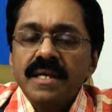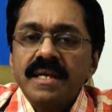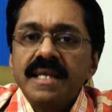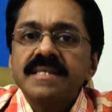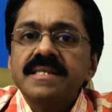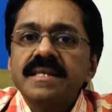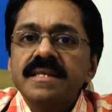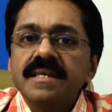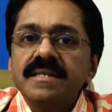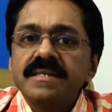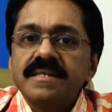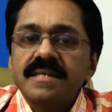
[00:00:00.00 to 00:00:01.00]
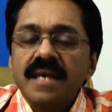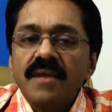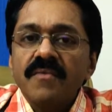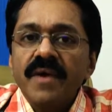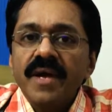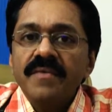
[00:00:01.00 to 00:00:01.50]
doesn't
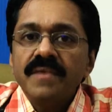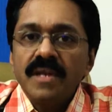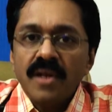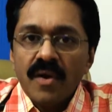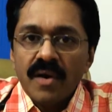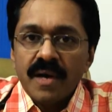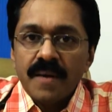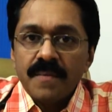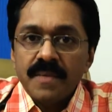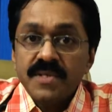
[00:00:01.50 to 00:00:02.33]
survive longer.